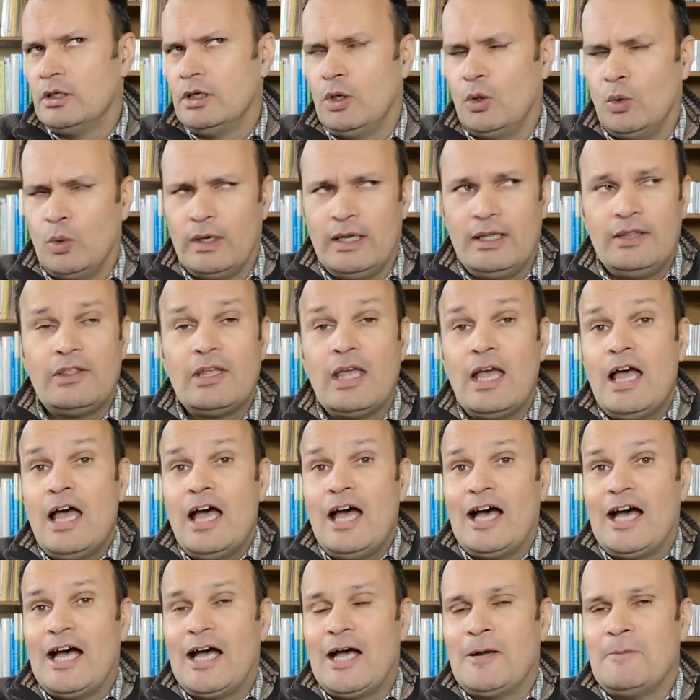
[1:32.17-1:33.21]
with.
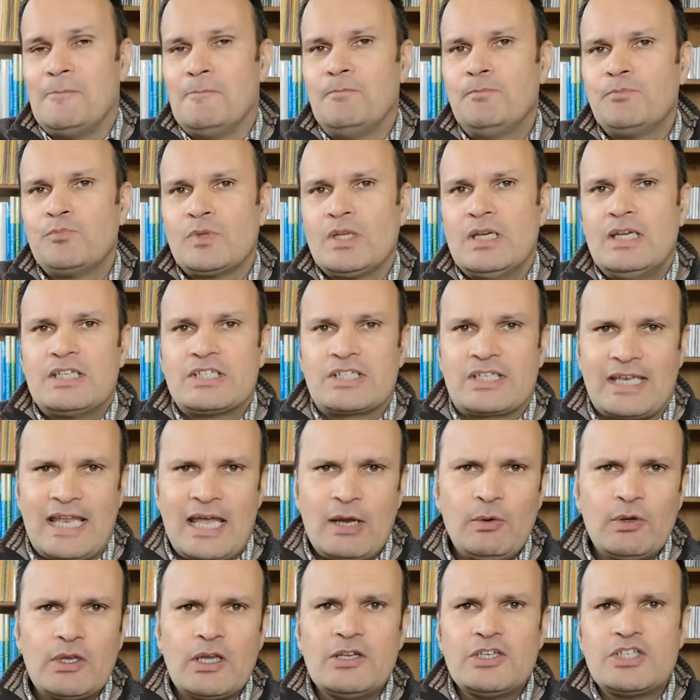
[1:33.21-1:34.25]
So now
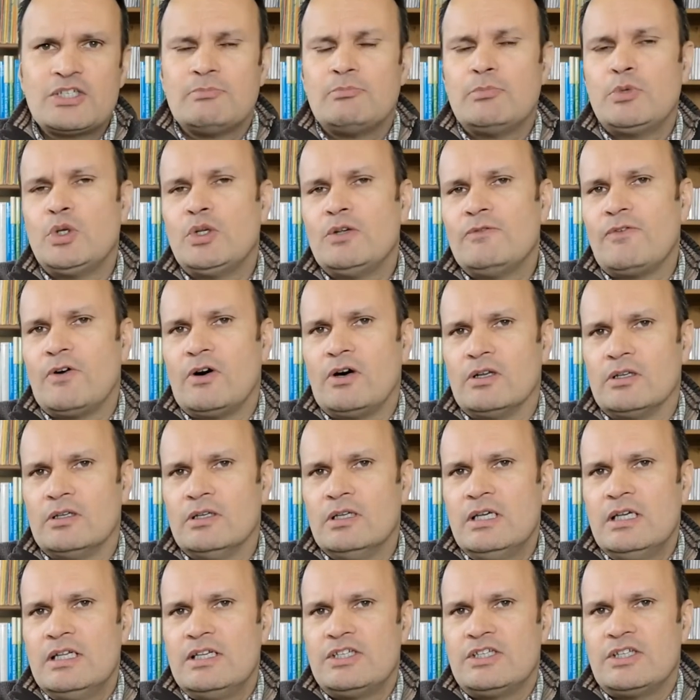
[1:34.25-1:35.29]
we're going to move on
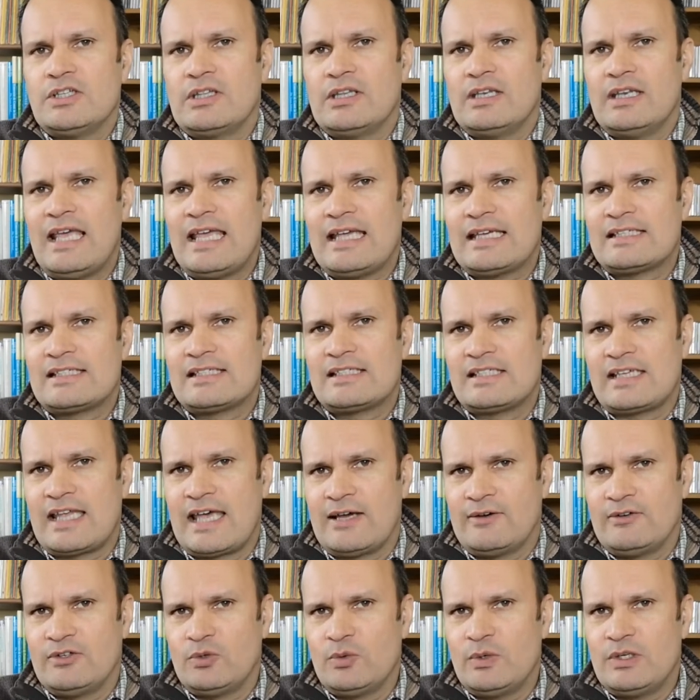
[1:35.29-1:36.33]
to the next
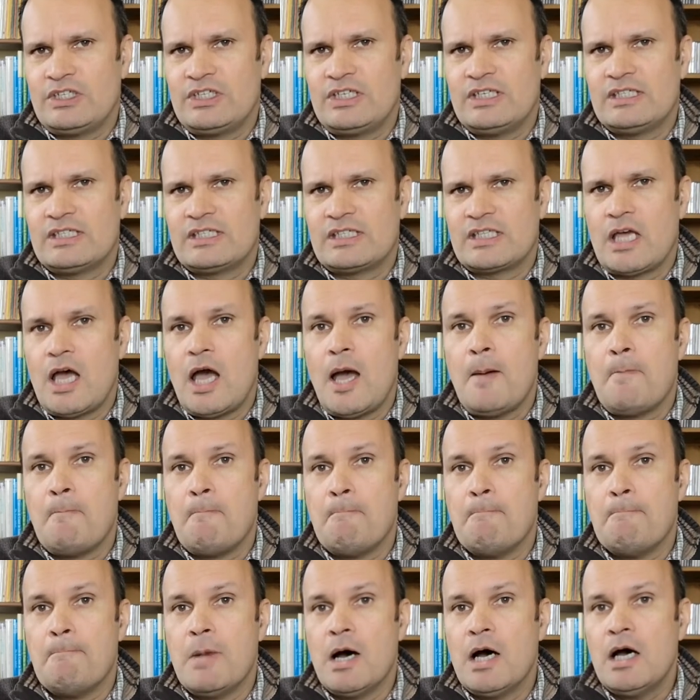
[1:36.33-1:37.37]
sound, which is the
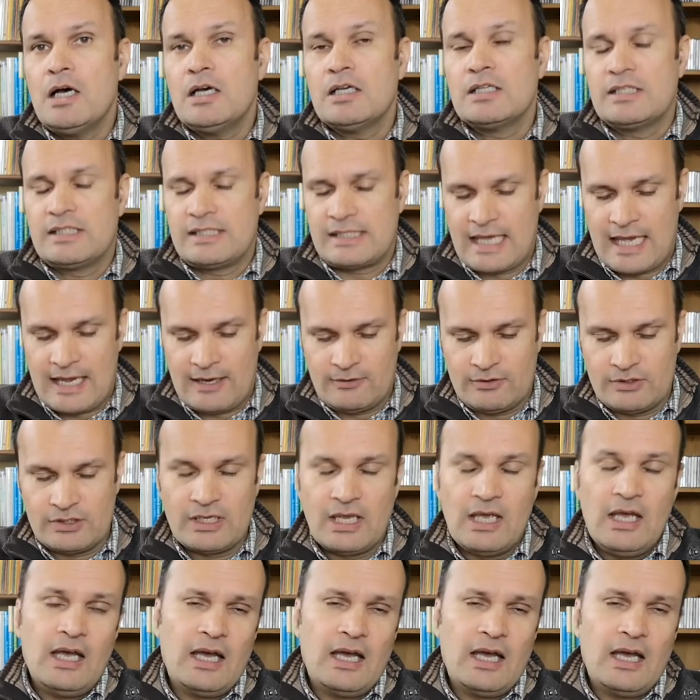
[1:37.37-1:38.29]
M sound.